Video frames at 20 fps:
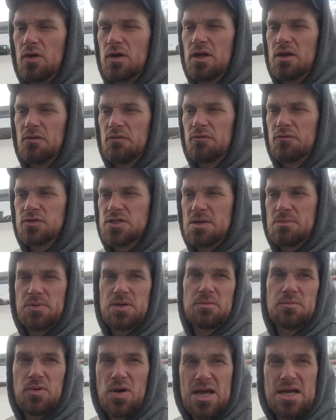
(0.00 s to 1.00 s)
If something
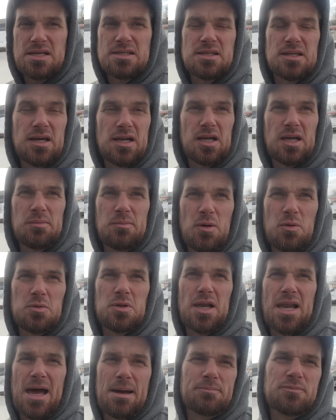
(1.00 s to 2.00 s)
breaks, they got to come out with a
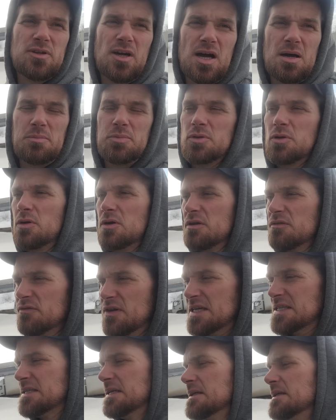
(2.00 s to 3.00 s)
laptop in order to
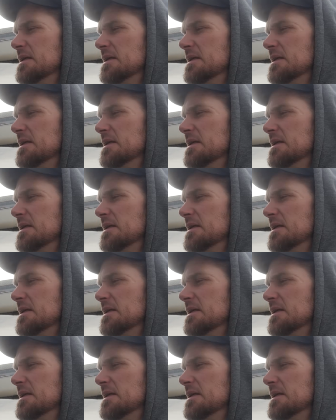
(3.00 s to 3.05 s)
fix it.